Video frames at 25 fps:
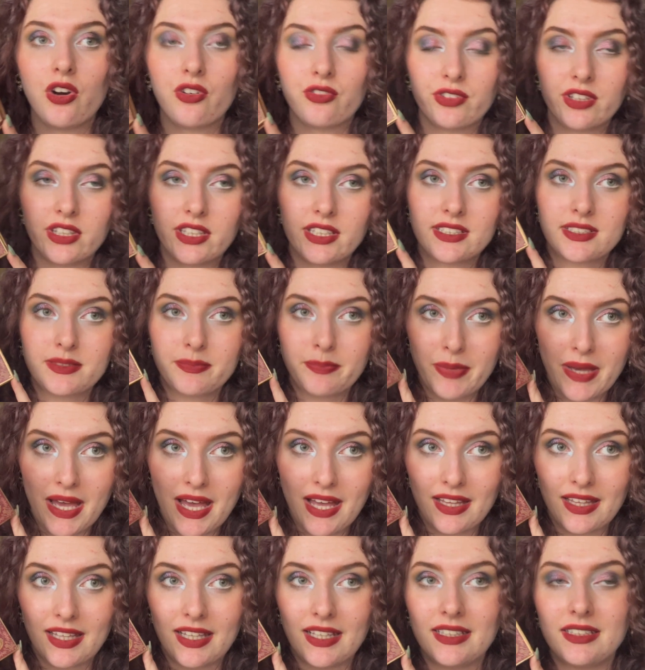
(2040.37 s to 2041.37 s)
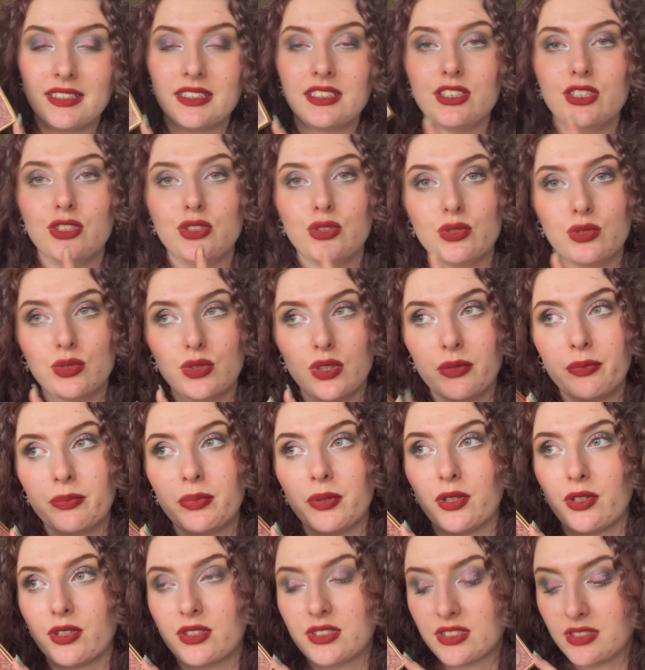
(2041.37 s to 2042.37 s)
of this palette, you
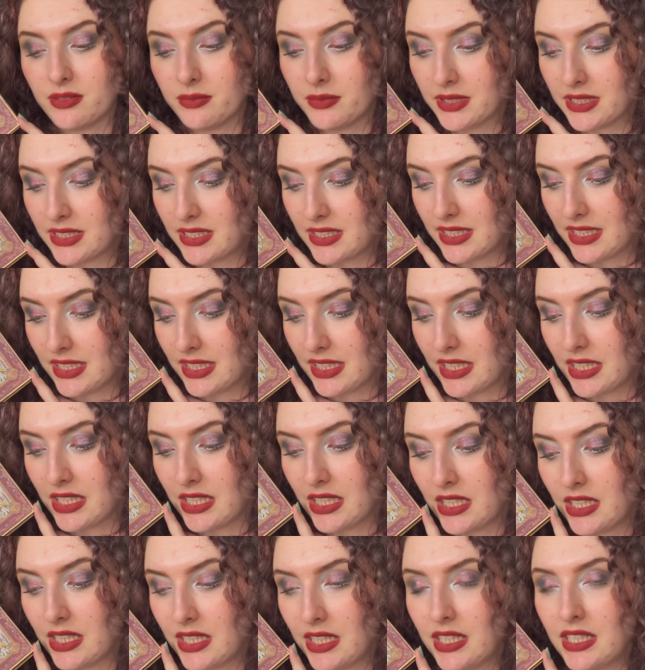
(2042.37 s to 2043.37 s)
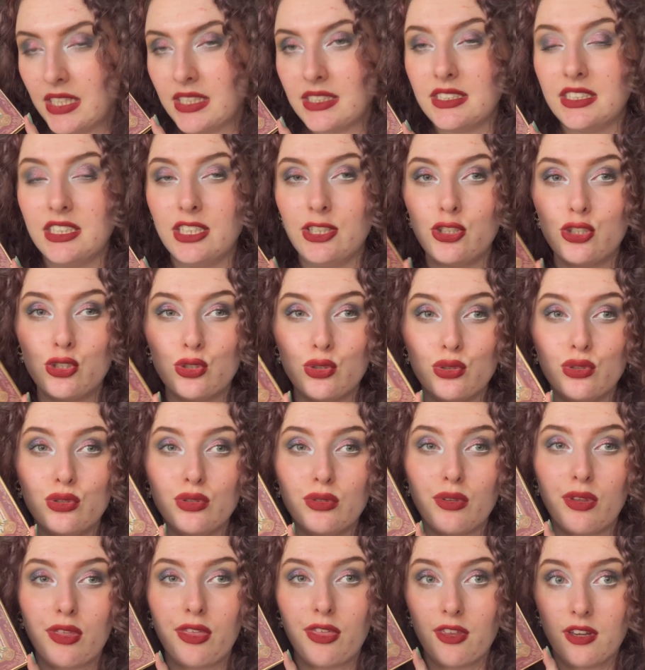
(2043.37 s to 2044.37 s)
approximately need to
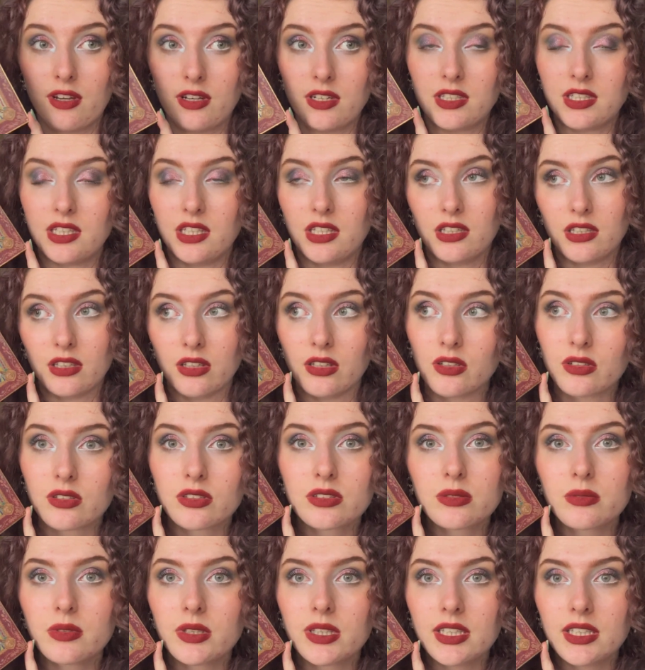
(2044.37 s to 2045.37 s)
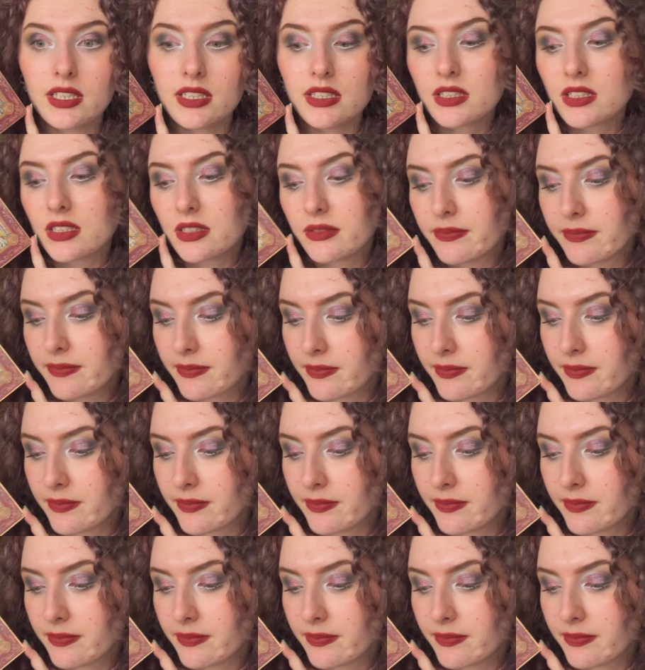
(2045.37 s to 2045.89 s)
do 13 looks with it.